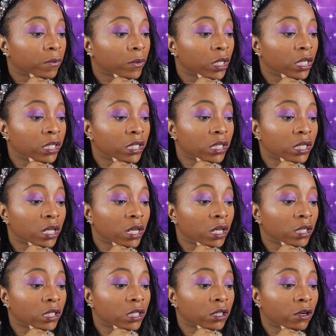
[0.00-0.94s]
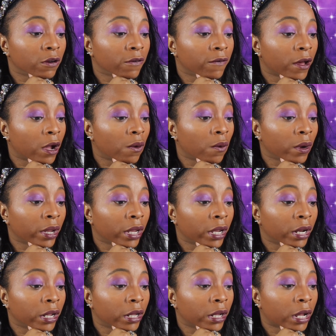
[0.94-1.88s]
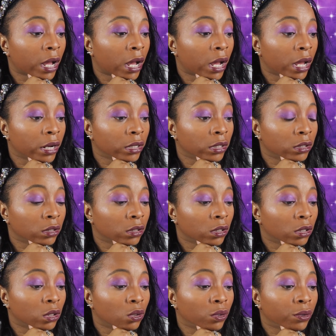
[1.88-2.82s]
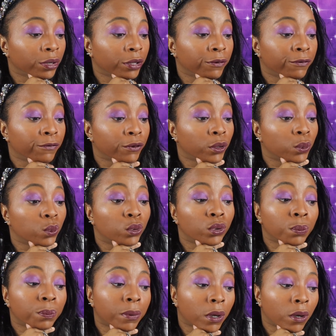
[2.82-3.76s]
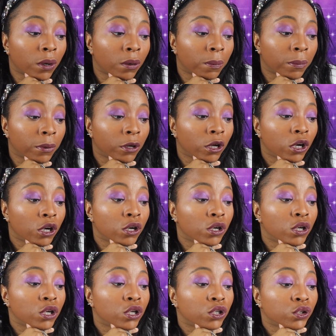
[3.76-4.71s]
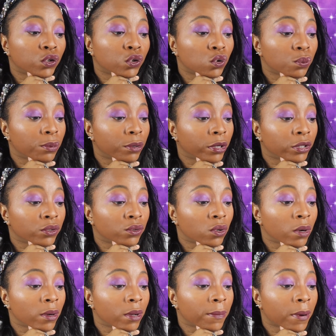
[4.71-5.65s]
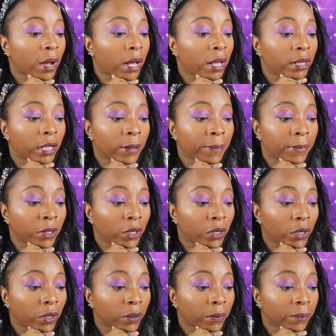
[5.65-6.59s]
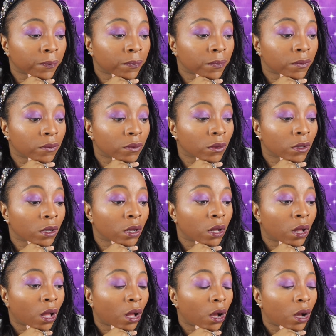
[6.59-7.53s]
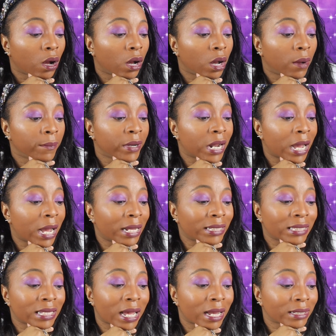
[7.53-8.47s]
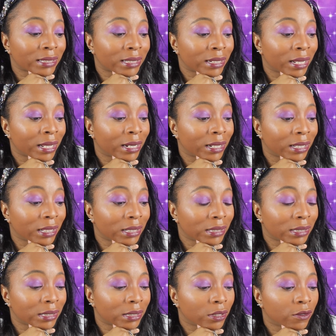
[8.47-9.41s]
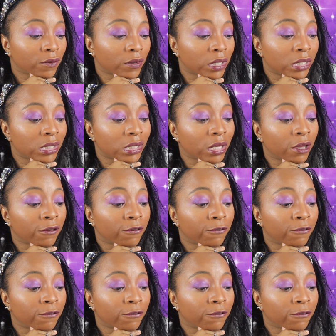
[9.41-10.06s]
It says certified organic cotton, chlorine-free wood pulp, super absorbent polymer, non-toxic adhesive. It's a